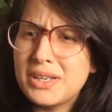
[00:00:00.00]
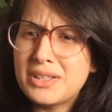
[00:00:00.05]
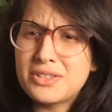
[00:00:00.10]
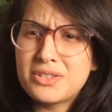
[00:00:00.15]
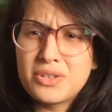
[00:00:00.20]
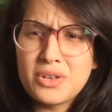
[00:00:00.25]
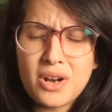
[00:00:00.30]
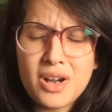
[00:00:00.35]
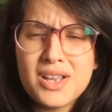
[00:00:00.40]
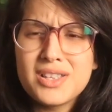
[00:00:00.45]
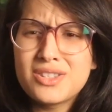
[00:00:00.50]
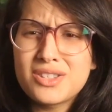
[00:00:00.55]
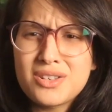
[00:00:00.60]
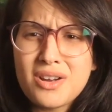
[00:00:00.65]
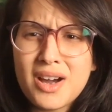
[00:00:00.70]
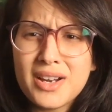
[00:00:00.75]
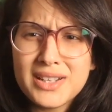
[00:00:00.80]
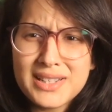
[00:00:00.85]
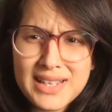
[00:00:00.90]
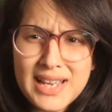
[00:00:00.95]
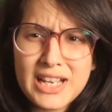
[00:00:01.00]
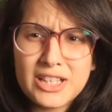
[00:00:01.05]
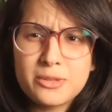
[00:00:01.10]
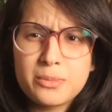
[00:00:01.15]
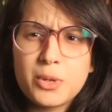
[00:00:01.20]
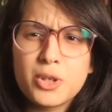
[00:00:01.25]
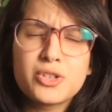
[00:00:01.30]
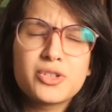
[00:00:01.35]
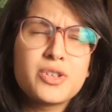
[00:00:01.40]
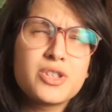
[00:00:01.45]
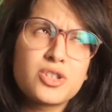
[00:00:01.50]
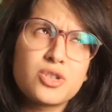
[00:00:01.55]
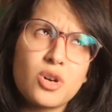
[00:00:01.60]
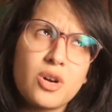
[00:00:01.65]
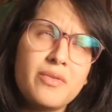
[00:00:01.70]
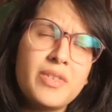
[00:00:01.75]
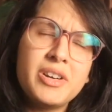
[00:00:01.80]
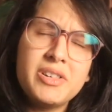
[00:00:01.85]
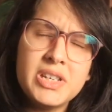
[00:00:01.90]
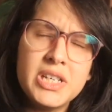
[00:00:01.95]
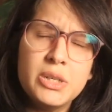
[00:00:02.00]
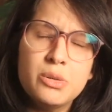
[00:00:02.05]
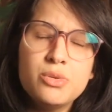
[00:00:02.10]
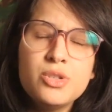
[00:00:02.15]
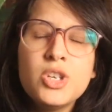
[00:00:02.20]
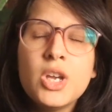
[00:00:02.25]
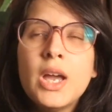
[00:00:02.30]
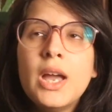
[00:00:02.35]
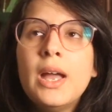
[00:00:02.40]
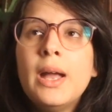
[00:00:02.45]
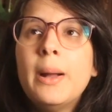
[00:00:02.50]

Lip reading: It's not a textbook, so it's not very huge,